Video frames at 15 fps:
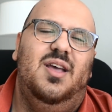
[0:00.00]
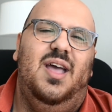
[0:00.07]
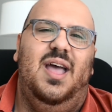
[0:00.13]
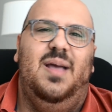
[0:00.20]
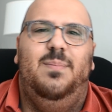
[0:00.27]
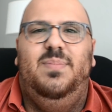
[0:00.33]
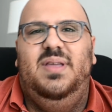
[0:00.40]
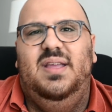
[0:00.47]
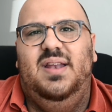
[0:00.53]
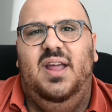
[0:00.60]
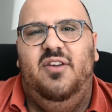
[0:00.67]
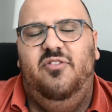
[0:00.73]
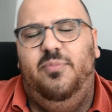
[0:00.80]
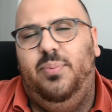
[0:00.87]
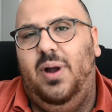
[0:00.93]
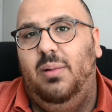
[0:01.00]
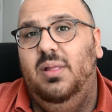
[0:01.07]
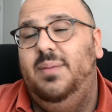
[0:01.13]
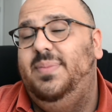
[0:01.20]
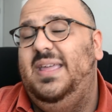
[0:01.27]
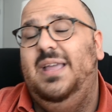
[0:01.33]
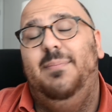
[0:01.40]
MB&F
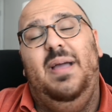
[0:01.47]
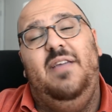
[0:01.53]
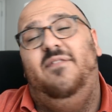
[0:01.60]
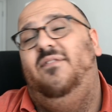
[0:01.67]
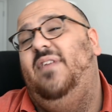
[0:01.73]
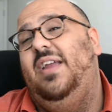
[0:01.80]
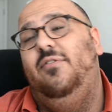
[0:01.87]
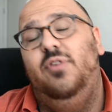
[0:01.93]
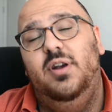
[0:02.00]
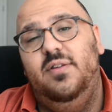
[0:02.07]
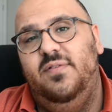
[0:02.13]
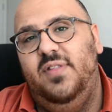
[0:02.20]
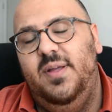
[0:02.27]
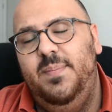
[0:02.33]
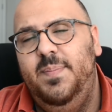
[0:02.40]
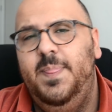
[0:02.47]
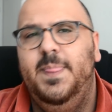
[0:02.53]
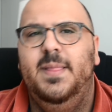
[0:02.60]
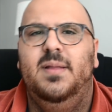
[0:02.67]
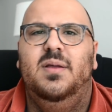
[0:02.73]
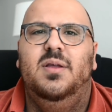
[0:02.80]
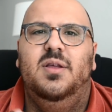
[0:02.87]
probably being my favorite of them.
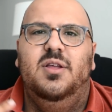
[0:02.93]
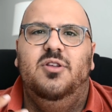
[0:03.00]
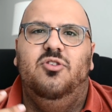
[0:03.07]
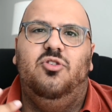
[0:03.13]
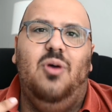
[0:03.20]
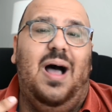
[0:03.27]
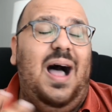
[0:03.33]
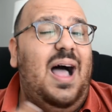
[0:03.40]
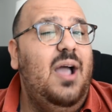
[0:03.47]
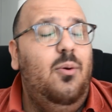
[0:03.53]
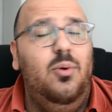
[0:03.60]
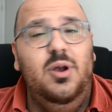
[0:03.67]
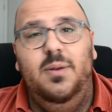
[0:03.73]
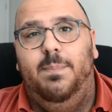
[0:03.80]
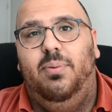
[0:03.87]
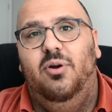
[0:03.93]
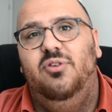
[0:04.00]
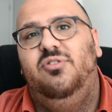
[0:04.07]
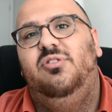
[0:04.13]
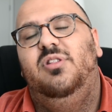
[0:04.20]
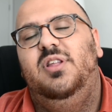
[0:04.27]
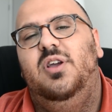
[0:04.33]
So I wouldn't
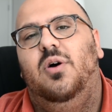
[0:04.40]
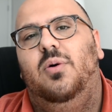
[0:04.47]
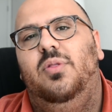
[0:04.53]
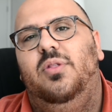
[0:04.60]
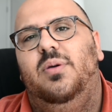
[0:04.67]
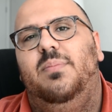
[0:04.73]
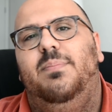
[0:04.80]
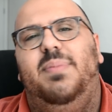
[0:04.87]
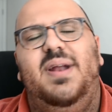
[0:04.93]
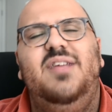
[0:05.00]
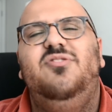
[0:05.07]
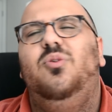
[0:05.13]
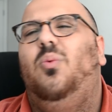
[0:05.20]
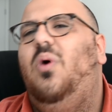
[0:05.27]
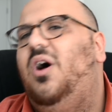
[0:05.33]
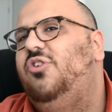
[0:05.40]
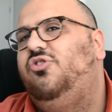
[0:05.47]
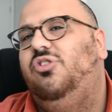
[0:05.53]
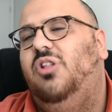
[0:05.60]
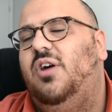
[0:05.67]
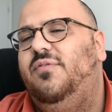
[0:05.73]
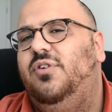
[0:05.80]
personally own them, but as a
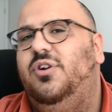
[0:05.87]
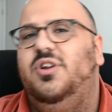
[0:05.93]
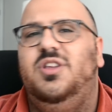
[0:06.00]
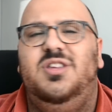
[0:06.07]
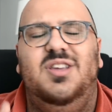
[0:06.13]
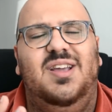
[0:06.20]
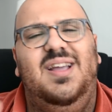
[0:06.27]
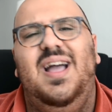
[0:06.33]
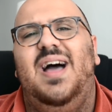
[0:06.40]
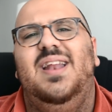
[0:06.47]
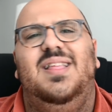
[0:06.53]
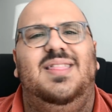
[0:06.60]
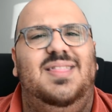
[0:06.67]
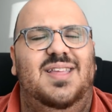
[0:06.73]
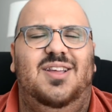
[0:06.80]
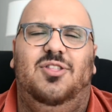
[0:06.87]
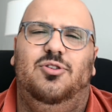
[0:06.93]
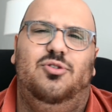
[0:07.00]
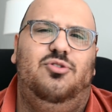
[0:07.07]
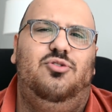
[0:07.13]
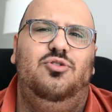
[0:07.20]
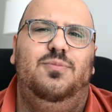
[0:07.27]
watch lover, you gotta think
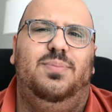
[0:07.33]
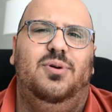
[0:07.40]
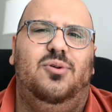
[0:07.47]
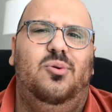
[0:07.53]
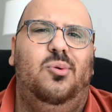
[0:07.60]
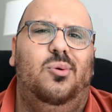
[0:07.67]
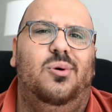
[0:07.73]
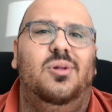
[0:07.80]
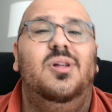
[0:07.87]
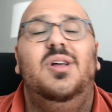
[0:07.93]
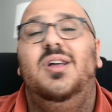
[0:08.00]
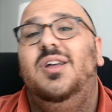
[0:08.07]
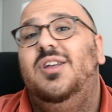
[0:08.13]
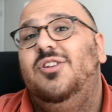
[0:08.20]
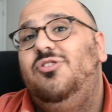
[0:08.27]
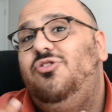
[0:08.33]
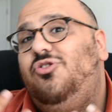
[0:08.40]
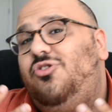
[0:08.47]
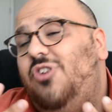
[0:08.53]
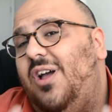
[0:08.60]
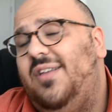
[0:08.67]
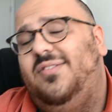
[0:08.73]
they're super cool
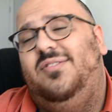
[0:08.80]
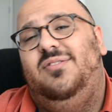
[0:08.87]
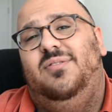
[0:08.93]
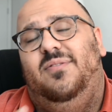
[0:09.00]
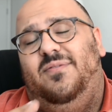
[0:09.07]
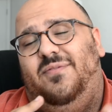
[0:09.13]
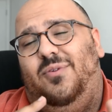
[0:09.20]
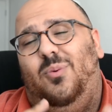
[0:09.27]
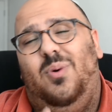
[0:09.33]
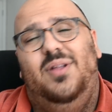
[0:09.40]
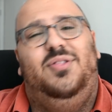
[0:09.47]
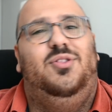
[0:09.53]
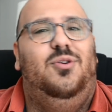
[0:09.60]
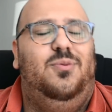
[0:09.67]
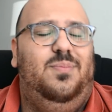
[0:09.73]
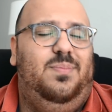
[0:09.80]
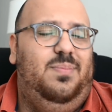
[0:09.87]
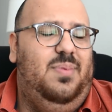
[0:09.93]
just for what they're